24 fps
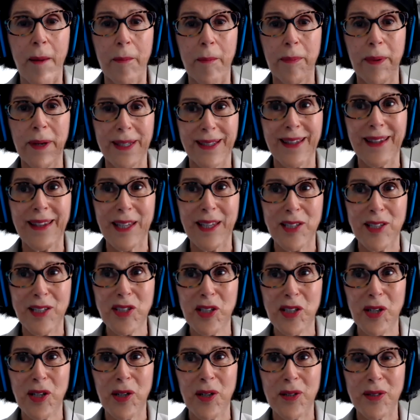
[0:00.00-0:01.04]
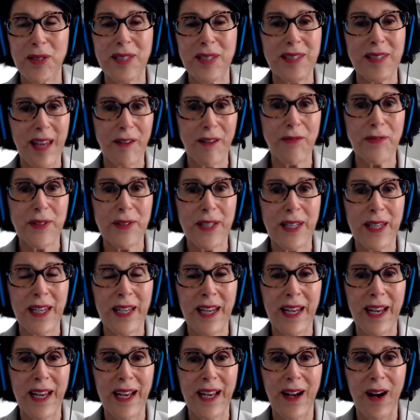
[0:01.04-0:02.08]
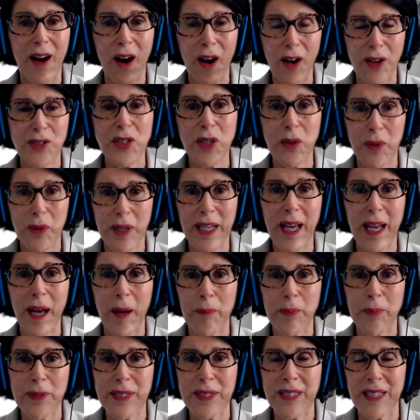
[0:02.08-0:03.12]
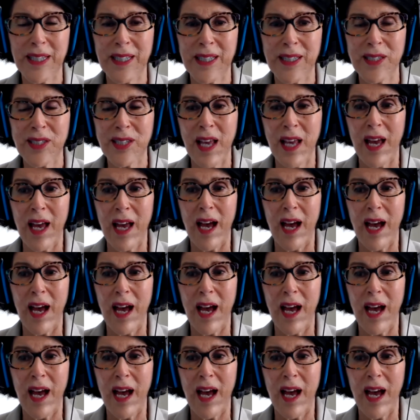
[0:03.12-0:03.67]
But this year, safety also encompasses